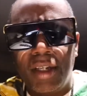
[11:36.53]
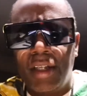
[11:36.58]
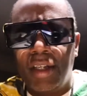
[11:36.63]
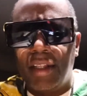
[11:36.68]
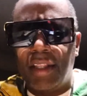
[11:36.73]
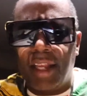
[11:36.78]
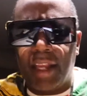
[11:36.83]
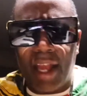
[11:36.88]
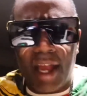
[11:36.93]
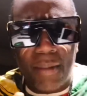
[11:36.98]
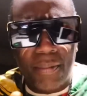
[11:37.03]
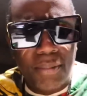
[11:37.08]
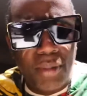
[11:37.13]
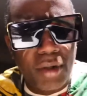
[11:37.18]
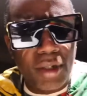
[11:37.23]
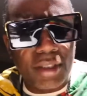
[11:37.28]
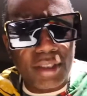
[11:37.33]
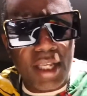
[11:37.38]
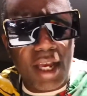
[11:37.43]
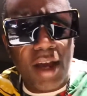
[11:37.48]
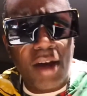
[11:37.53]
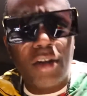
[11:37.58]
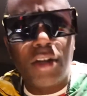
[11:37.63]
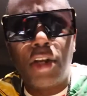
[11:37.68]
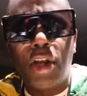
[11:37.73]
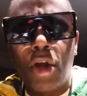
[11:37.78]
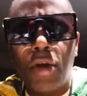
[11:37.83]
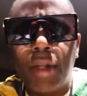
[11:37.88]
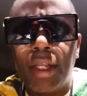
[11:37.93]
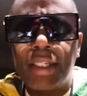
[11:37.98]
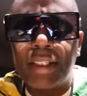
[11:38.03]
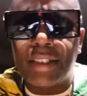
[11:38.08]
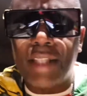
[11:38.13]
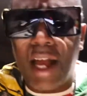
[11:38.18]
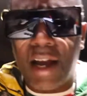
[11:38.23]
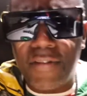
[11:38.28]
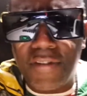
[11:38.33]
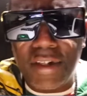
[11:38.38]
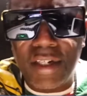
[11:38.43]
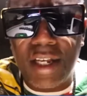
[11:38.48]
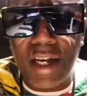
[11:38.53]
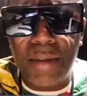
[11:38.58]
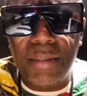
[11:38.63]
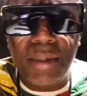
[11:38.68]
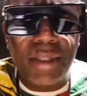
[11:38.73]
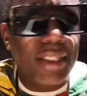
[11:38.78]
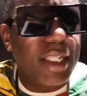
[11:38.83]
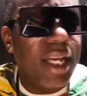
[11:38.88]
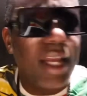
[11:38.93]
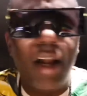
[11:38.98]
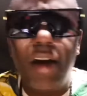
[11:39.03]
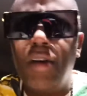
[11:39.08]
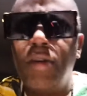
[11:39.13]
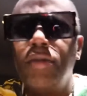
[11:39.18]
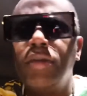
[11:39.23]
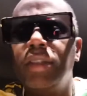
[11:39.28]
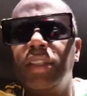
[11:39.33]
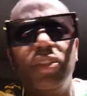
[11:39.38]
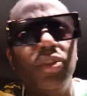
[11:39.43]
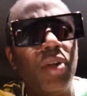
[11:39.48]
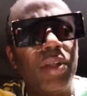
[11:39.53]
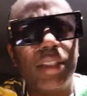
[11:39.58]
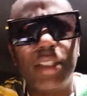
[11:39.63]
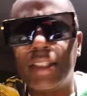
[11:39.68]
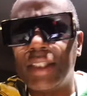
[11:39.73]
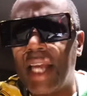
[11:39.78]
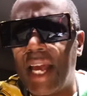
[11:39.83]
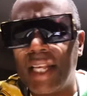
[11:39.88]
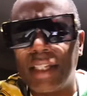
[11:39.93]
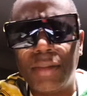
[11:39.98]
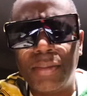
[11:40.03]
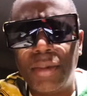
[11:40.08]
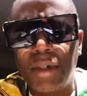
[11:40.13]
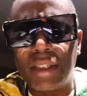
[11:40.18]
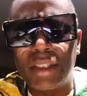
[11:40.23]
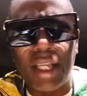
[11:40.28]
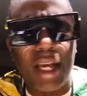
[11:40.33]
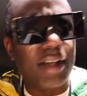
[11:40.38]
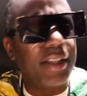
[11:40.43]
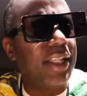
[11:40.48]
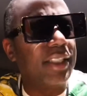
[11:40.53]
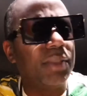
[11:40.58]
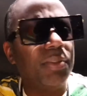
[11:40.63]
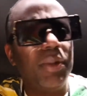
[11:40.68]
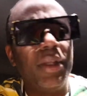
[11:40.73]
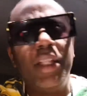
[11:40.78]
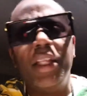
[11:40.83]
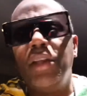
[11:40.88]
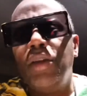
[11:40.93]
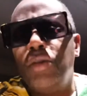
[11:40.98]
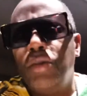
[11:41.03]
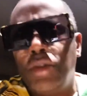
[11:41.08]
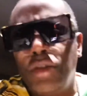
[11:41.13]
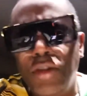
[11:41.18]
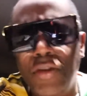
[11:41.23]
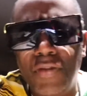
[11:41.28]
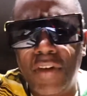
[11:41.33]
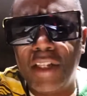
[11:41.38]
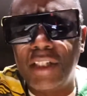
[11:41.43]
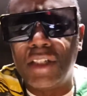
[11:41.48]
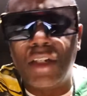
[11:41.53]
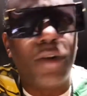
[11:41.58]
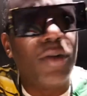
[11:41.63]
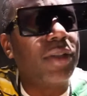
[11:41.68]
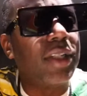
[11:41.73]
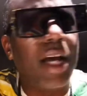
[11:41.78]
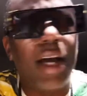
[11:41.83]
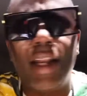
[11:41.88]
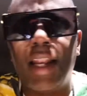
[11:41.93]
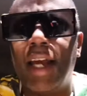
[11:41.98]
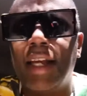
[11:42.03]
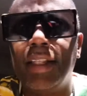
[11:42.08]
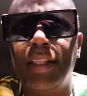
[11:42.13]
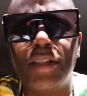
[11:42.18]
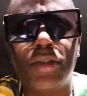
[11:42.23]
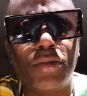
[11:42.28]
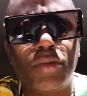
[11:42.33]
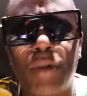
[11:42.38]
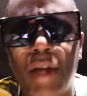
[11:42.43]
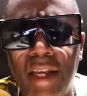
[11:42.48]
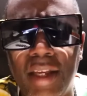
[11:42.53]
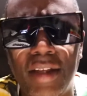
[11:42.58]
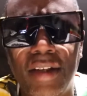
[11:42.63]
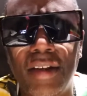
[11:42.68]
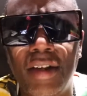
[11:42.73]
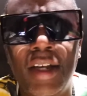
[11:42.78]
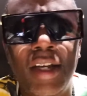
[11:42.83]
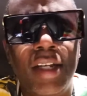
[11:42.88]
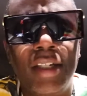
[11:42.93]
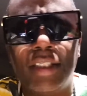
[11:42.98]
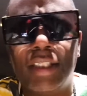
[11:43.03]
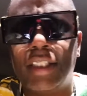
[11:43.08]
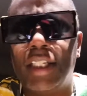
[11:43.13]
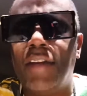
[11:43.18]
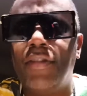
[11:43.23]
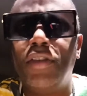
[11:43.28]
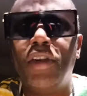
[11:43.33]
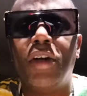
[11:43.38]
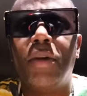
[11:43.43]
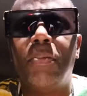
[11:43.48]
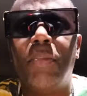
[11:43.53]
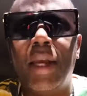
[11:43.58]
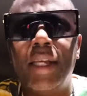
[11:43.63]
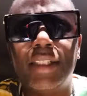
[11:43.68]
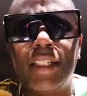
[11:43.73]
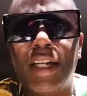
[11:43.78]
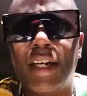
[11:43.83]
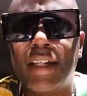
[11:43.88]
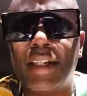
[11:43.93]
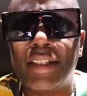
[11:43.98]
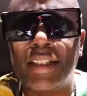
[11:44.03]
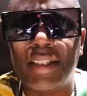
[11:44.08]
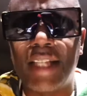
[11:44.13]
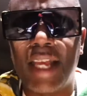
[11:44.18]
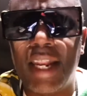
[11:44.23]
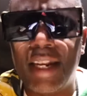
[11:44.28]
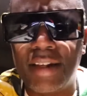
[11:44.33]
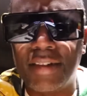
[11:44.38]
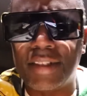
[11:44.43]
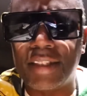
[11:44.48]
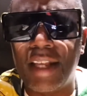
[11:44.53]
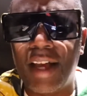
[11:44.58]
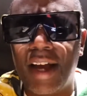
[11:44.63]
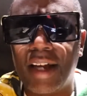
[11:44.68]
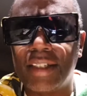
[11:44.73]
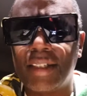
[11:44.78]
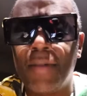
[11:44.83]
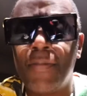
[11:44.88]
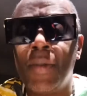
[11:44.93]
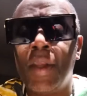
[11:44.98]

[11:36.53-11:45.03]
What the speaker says: they got books out, Learning Stock for Dummies. They got all sorts and sizes of books out. There's plenty of YouTube videos out like this one right here, just giving you a basic understanding of stocks.